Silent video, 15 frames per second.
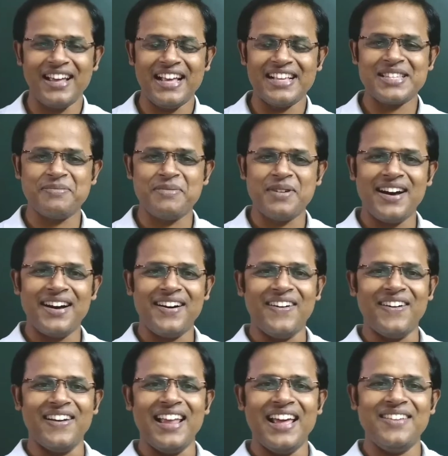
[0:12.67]
SMR
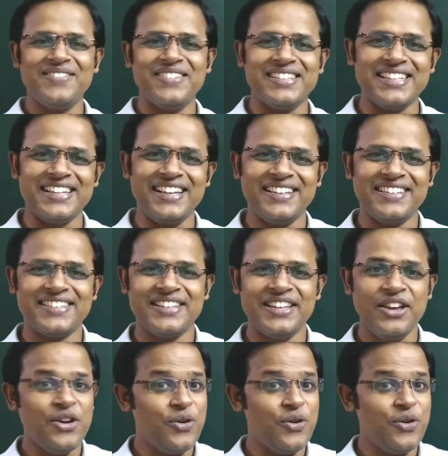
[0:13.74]
Online Physics